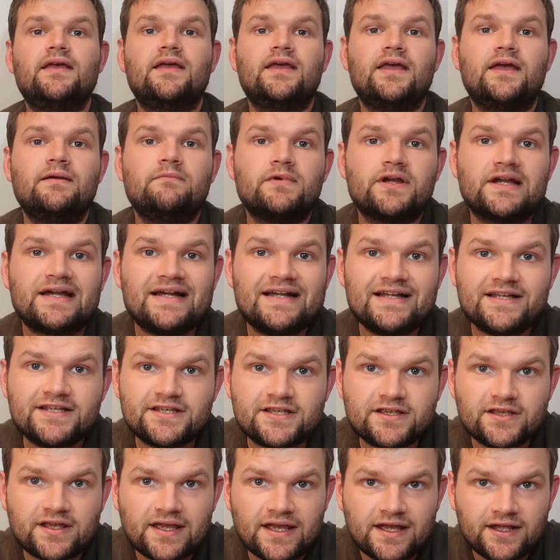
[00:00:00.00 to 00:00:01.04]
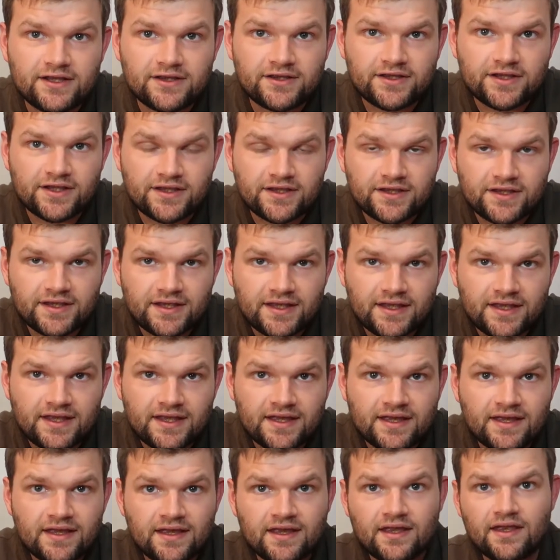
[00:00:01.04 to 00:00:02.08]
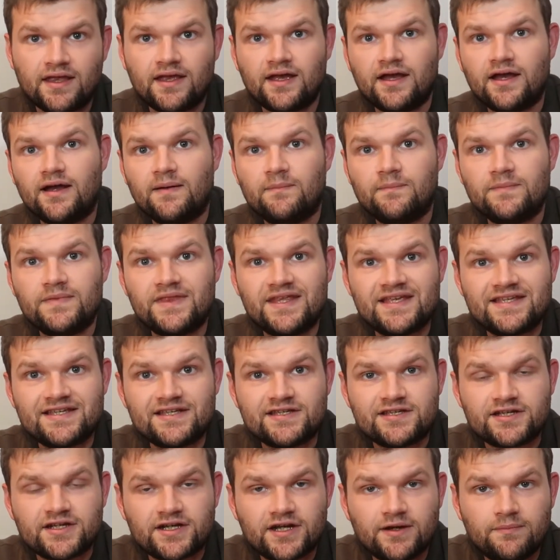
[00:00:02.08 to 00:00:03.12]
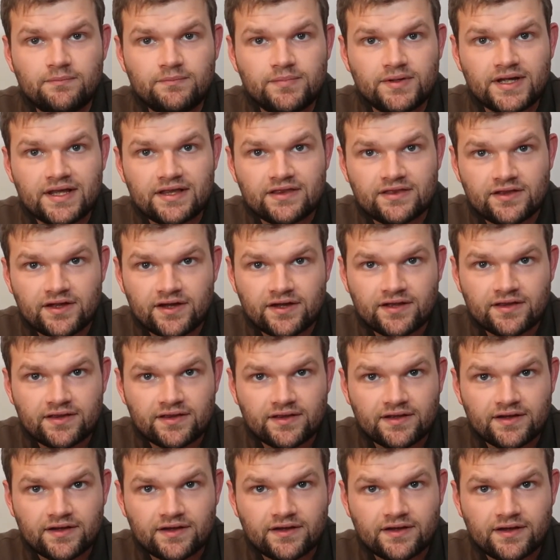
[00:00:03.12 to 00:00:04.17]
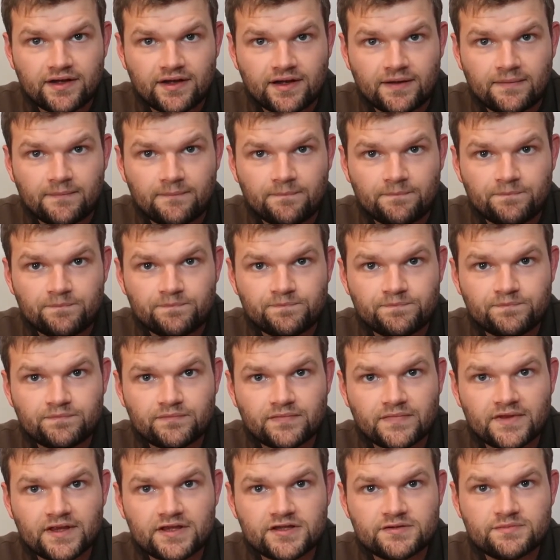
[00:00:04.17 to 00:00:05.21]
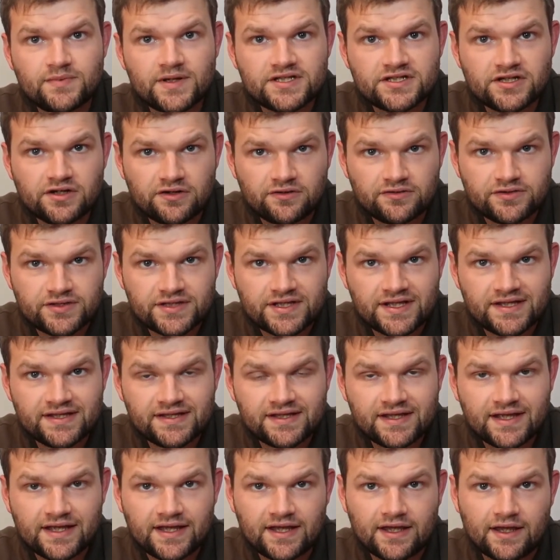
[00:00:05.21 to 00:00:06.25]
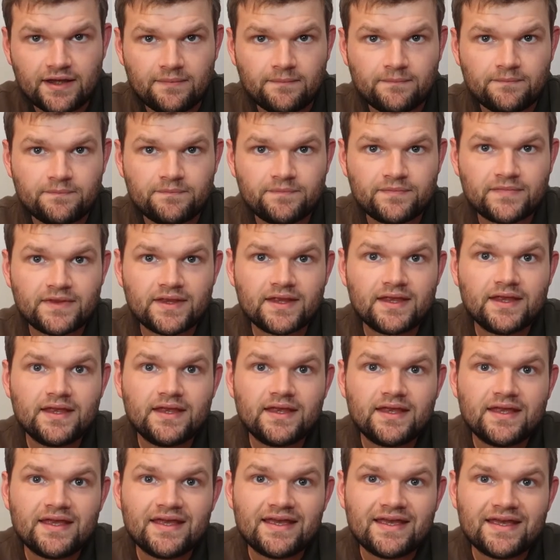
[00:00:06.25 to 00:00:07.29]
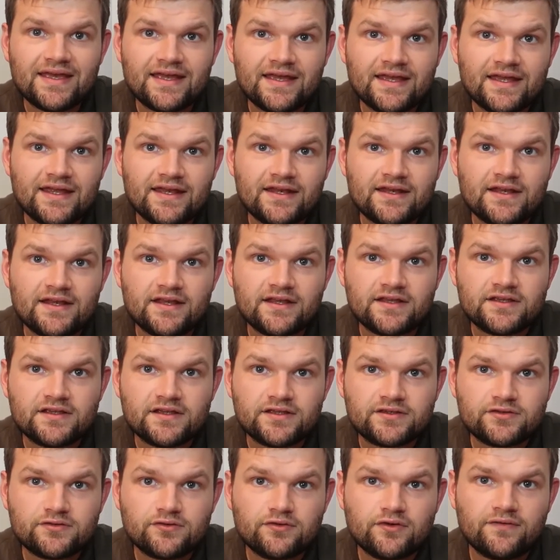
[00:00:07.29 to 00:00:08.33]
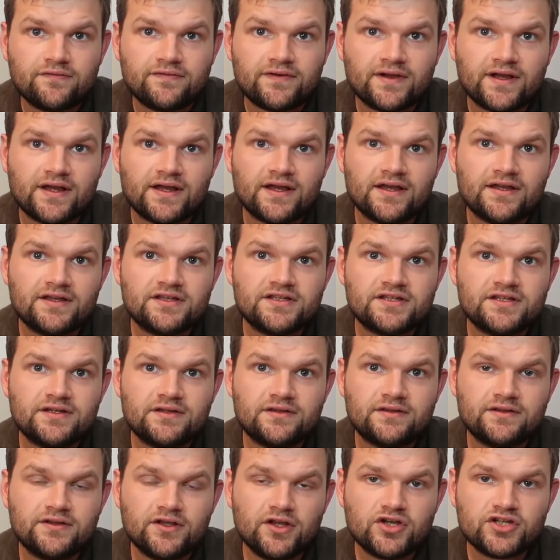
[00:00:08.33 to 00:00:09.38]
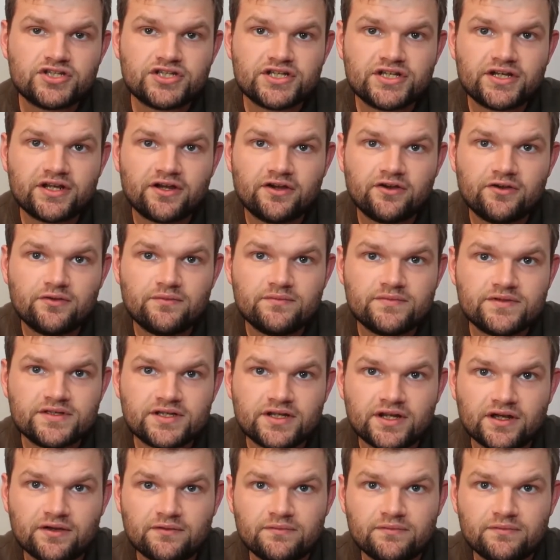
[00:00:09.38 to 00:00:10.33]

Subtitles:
in regards to LTC, this is a company that specialises in sort of nursing homes,